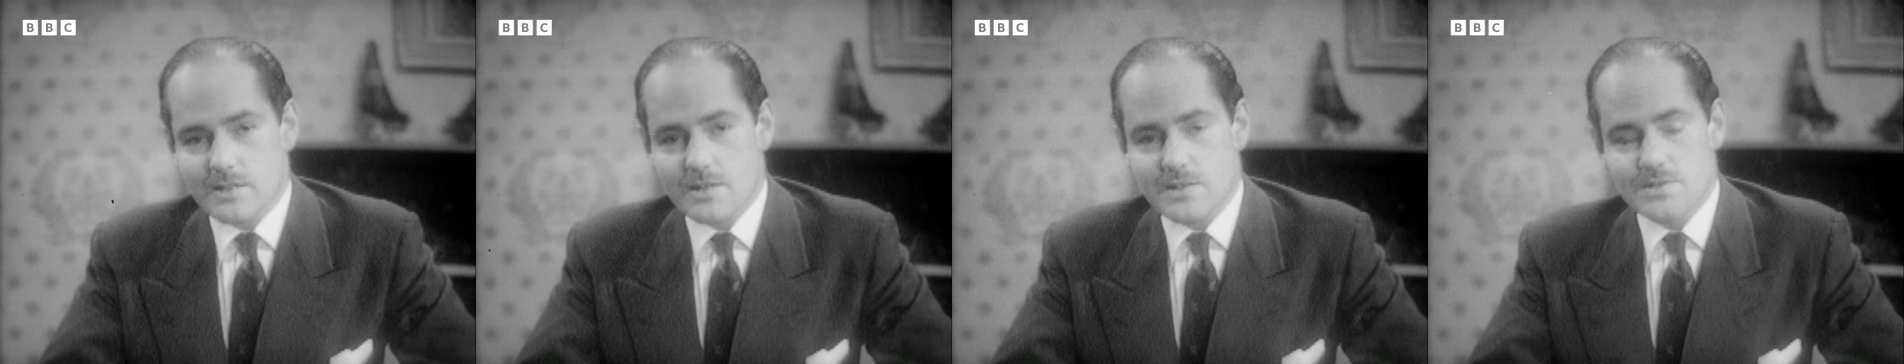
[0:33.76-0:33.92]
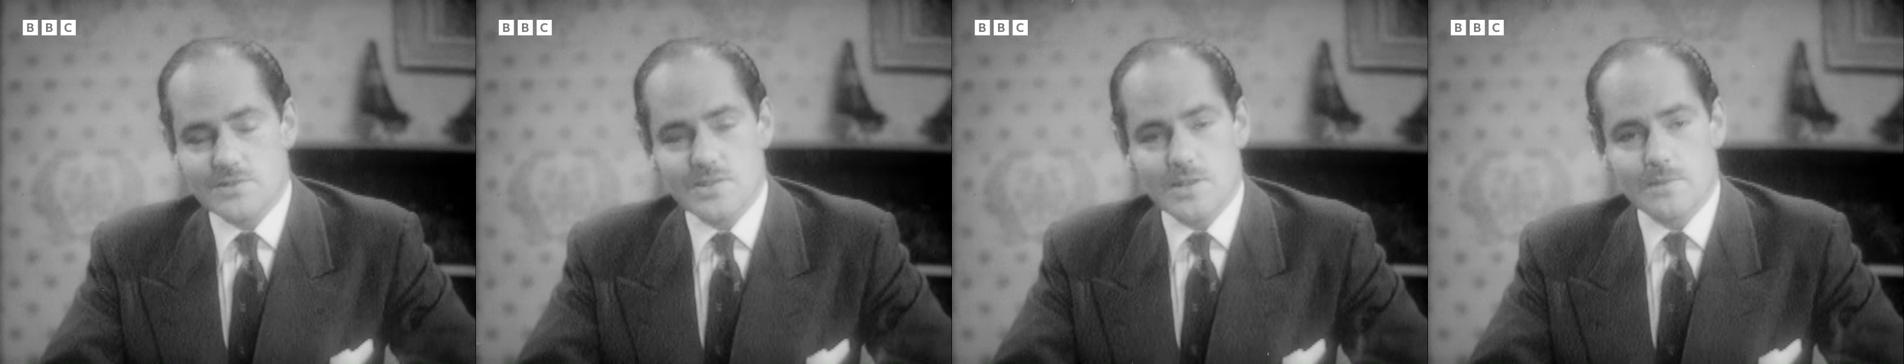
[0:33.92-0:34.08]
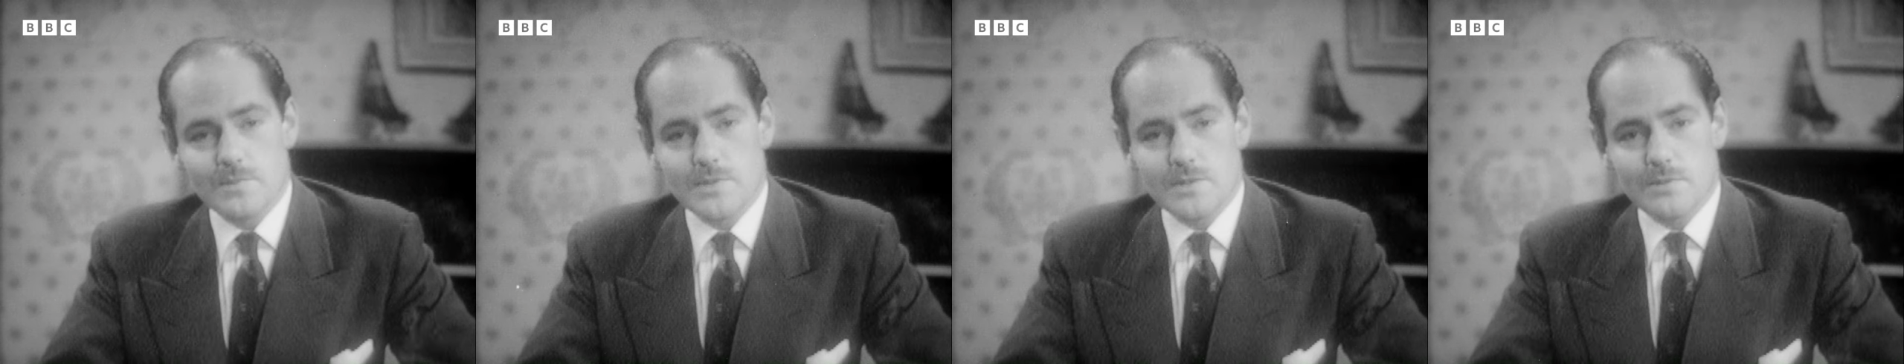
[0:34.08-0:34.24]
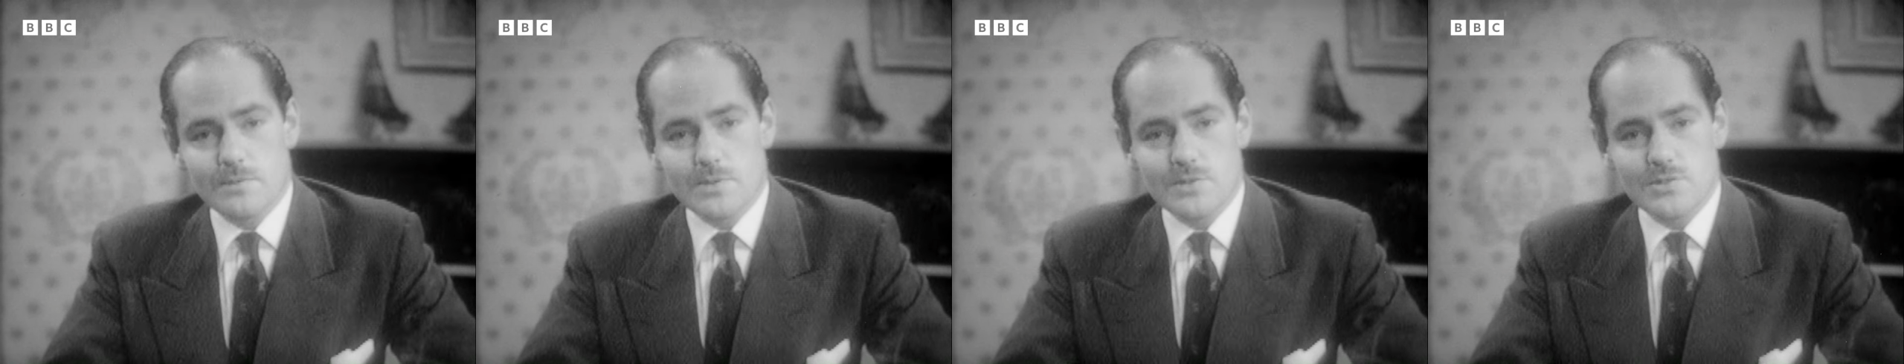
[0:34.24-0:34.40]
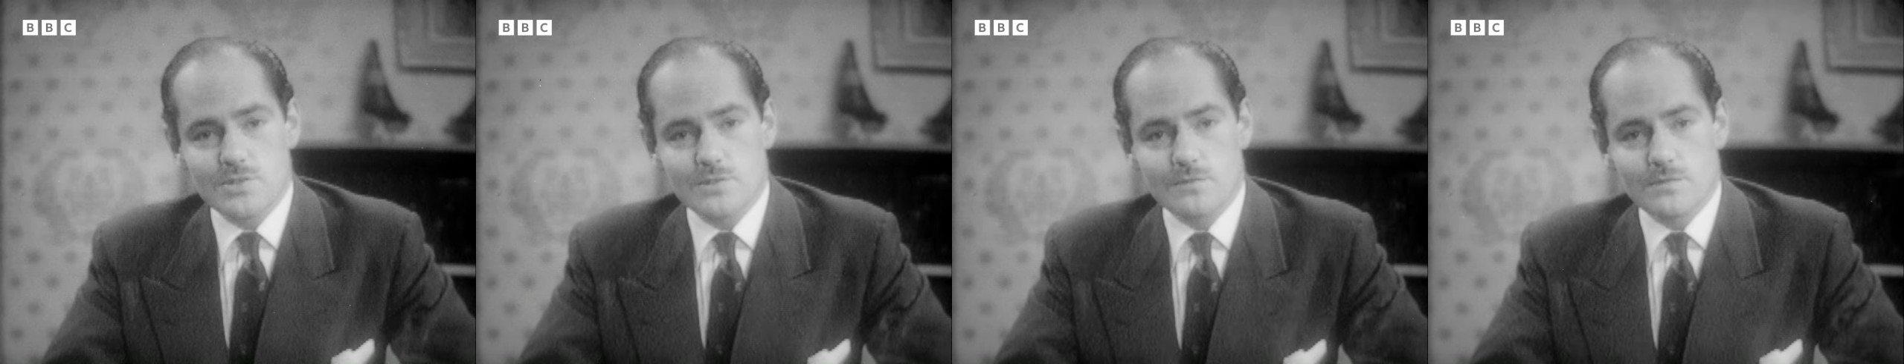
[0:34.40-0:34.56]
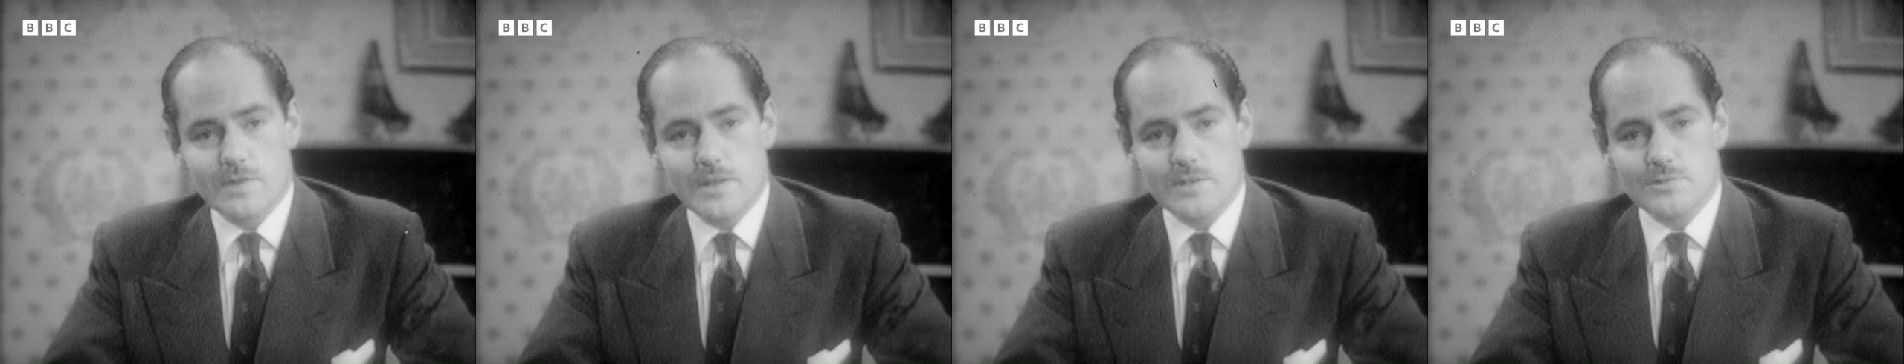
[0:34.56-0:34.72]
and something
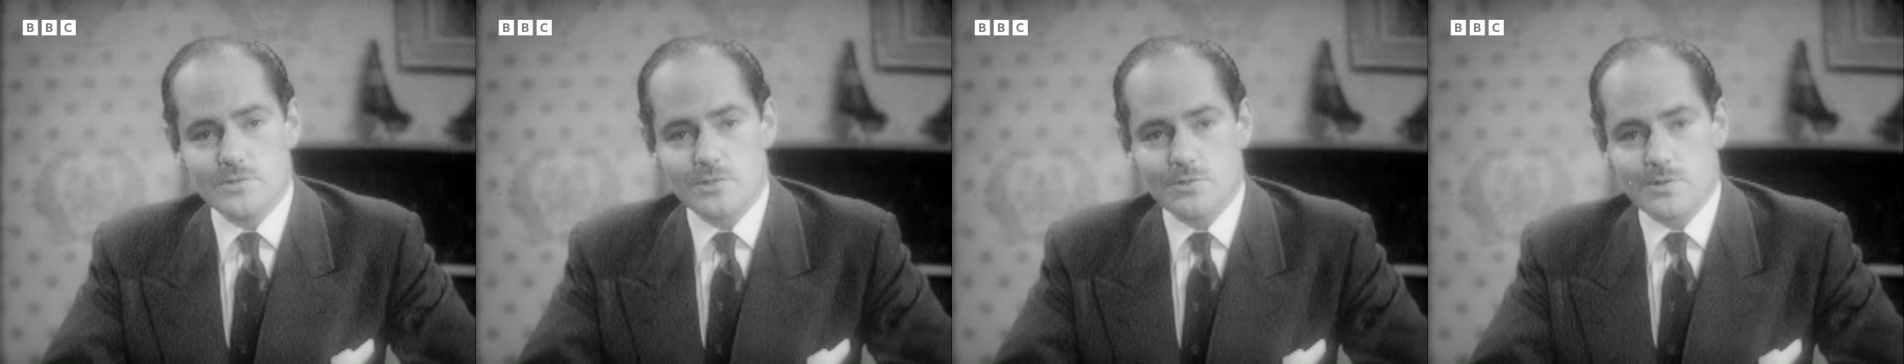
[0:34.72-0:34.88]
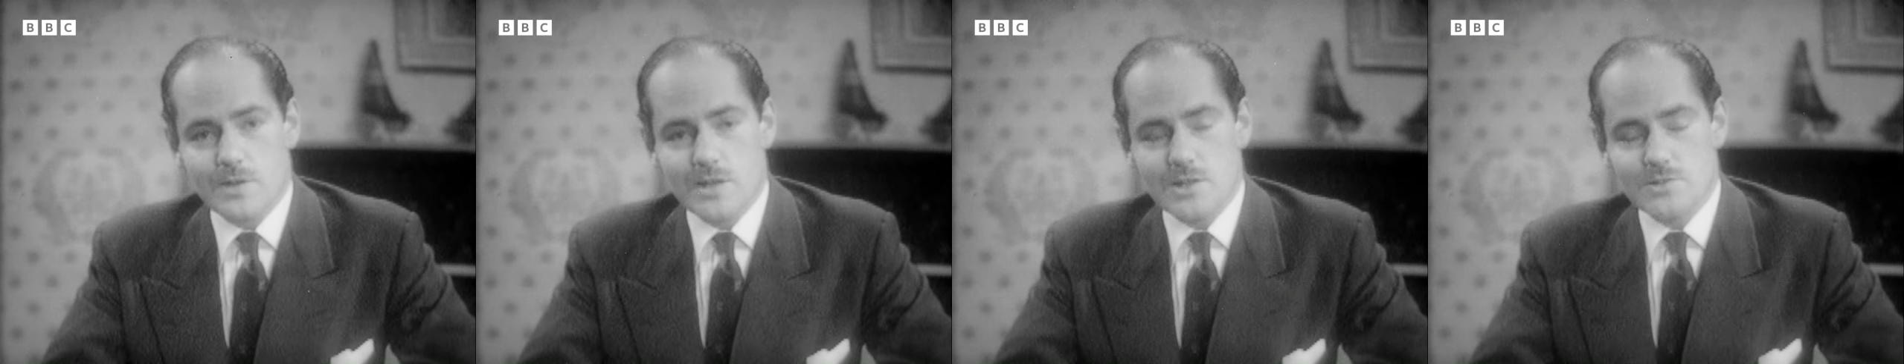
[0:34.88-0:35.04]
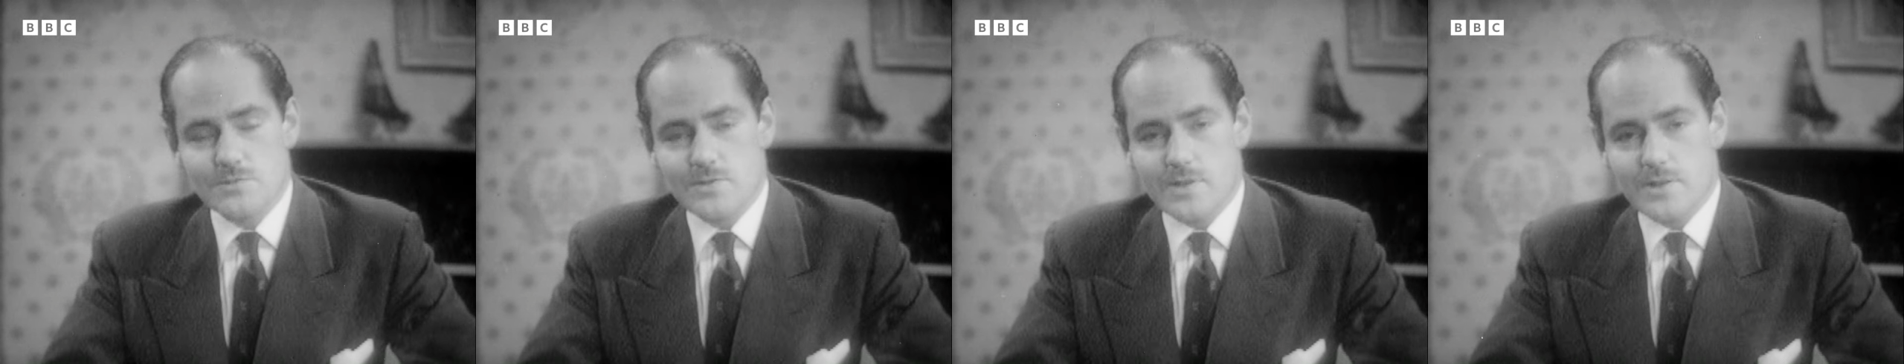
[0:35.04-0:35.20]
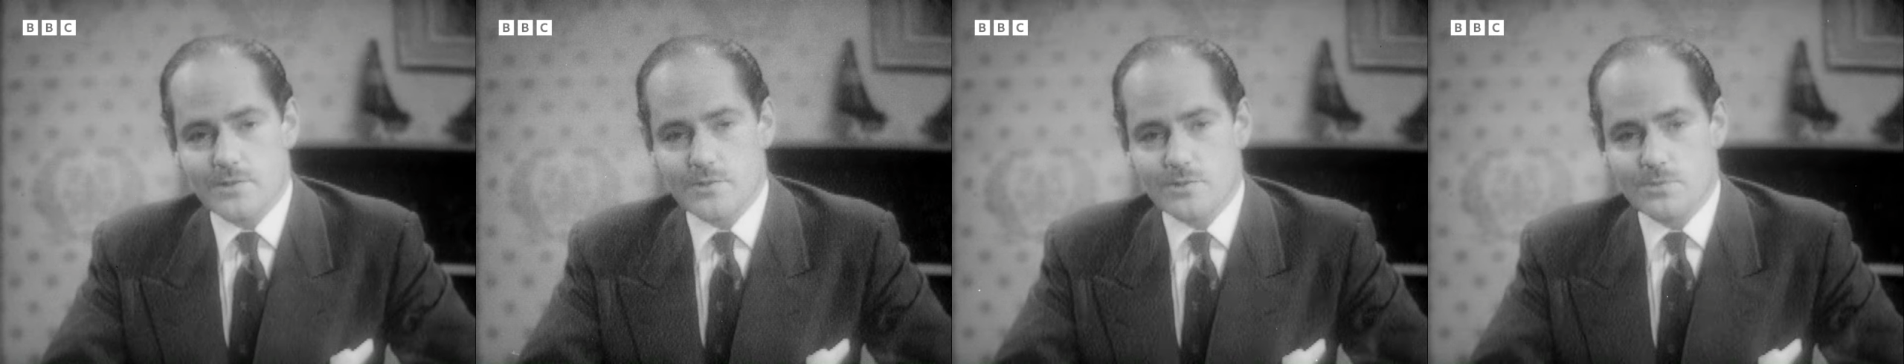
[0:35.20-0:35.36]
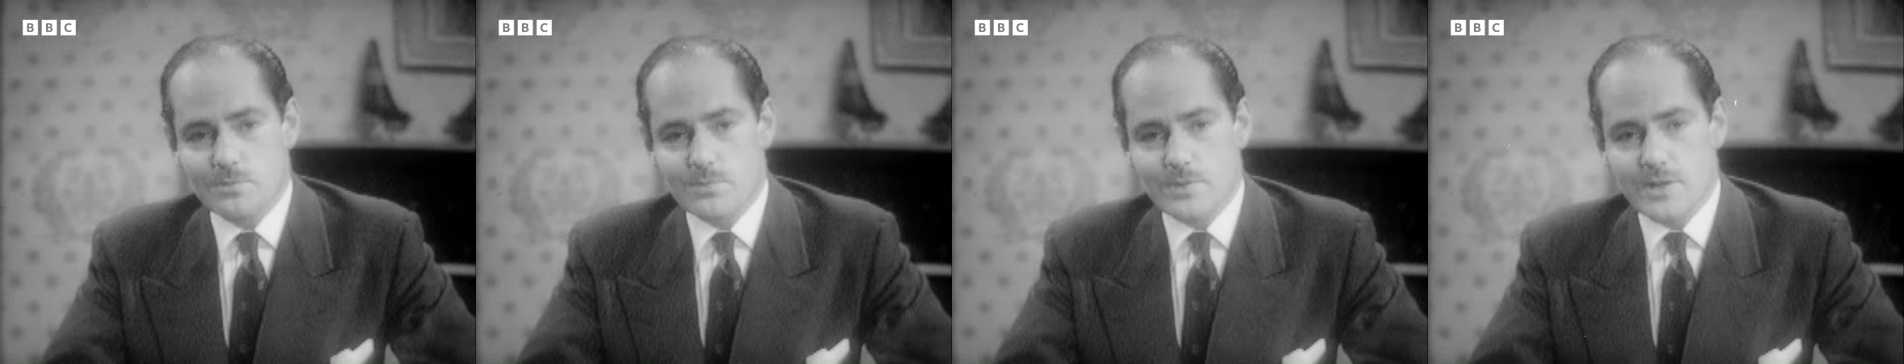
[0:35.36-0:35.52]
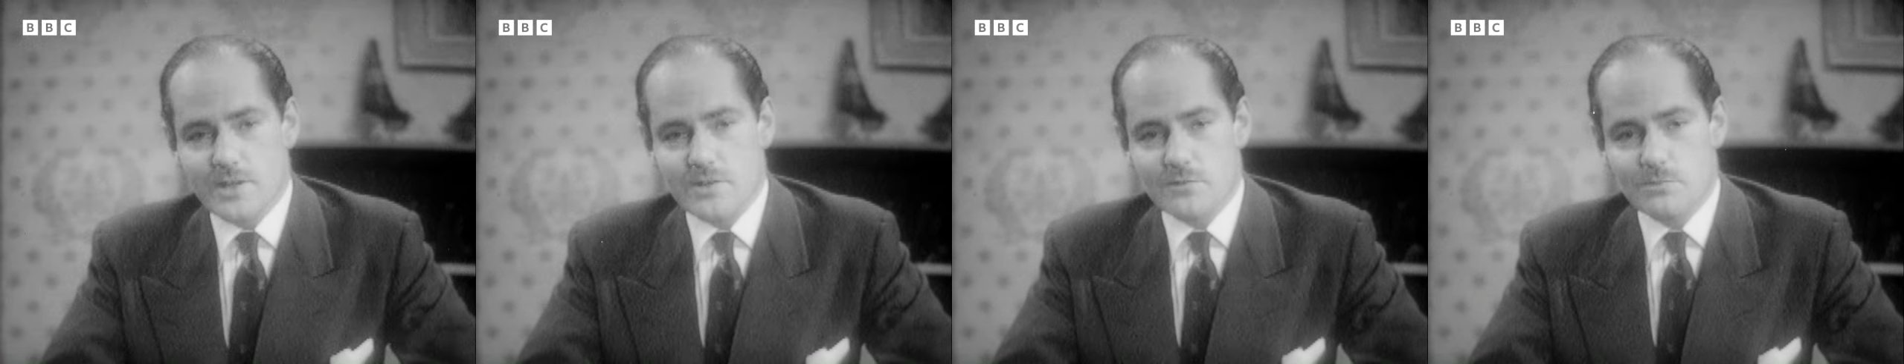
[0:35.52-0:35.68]
which, in fact, requires rather
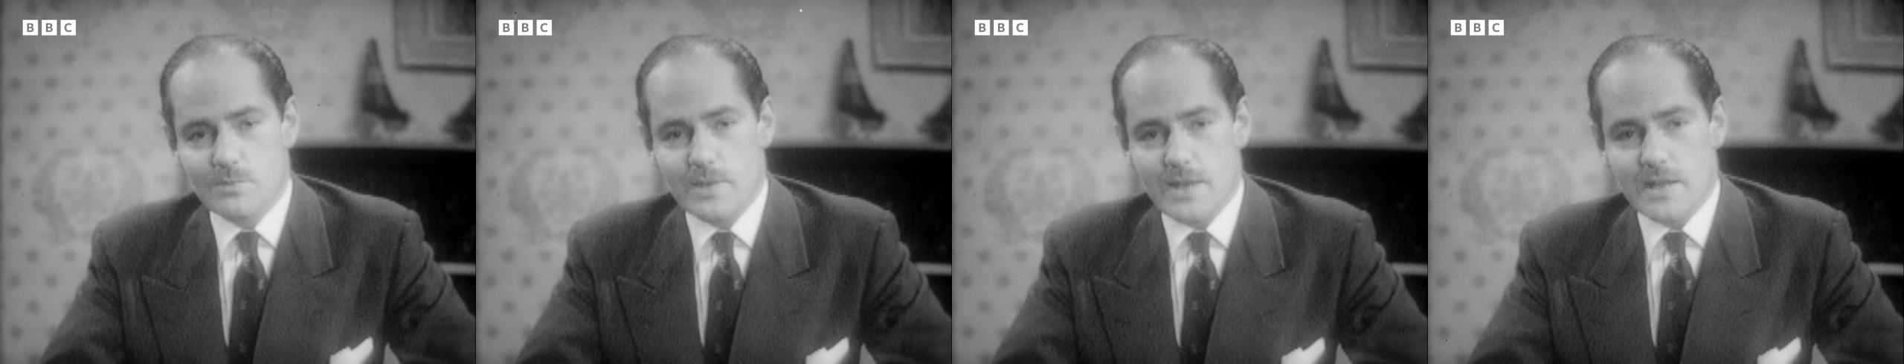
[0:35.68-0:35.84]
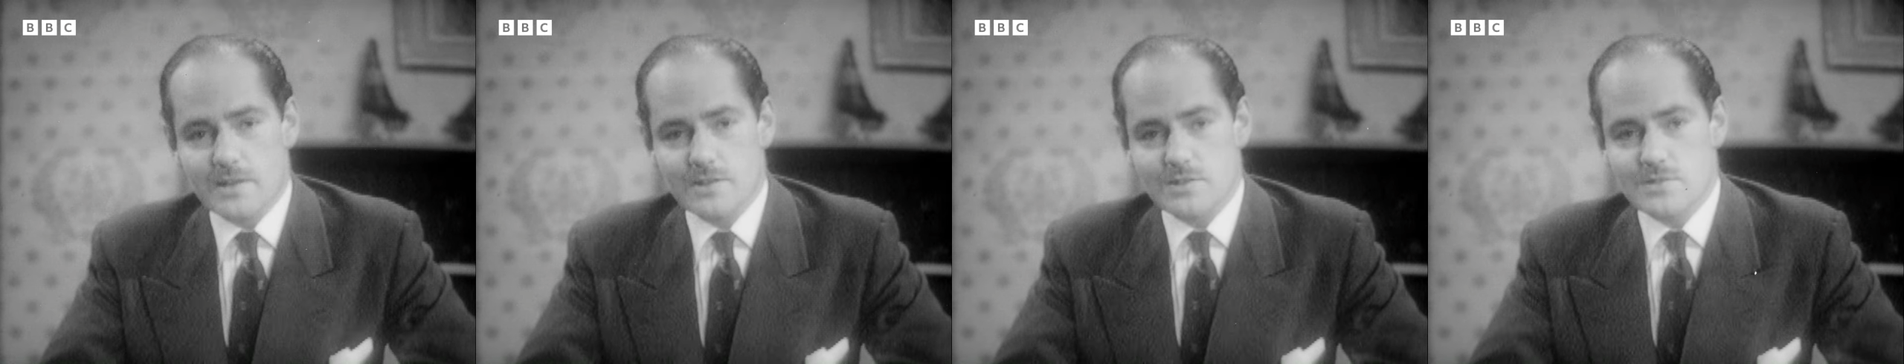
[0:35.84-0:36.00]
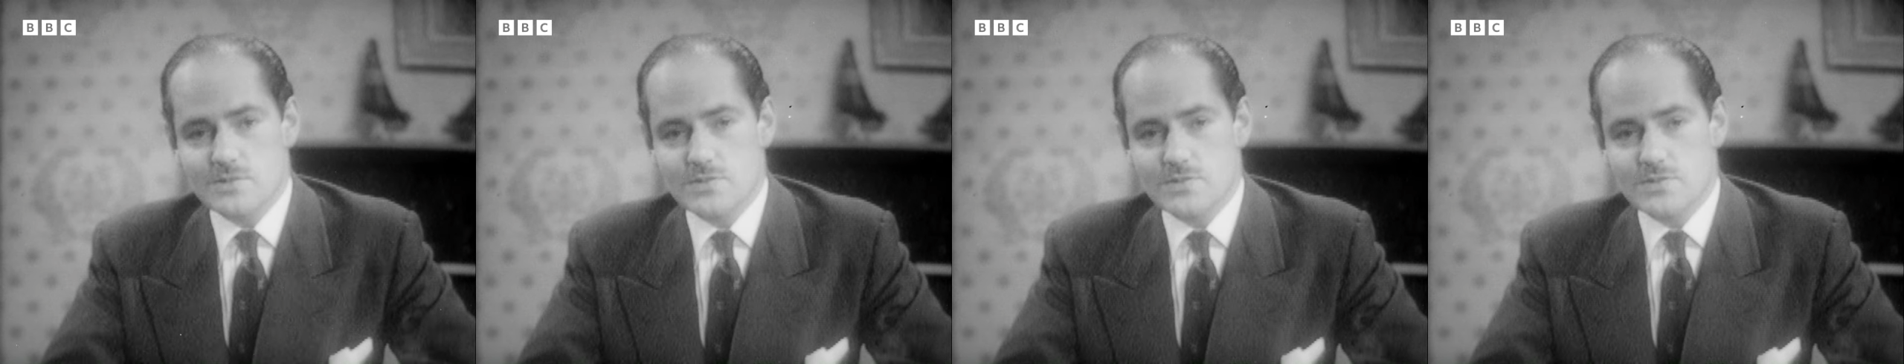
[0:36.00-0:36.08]
a brave man.